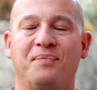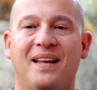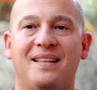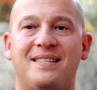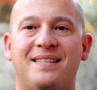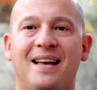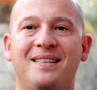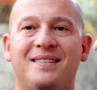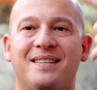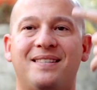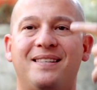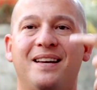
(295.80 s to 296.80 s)
It sends
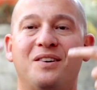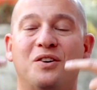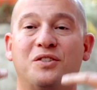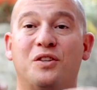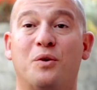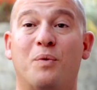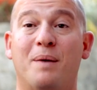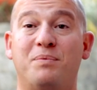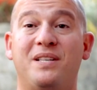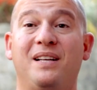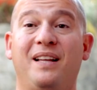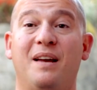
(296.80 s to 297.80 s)
a signal to the
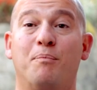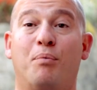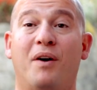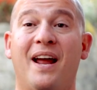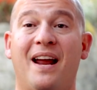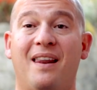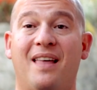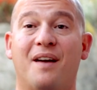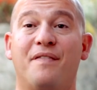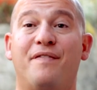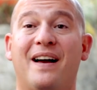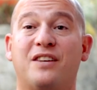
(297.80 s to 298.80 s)
reptilian brain that
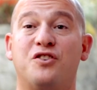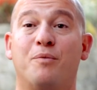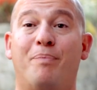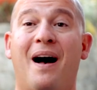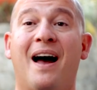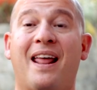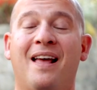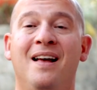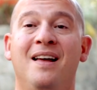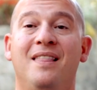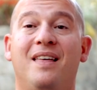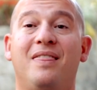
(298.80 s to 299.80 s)
affects your body
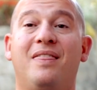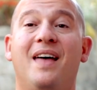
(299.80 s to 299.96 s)
that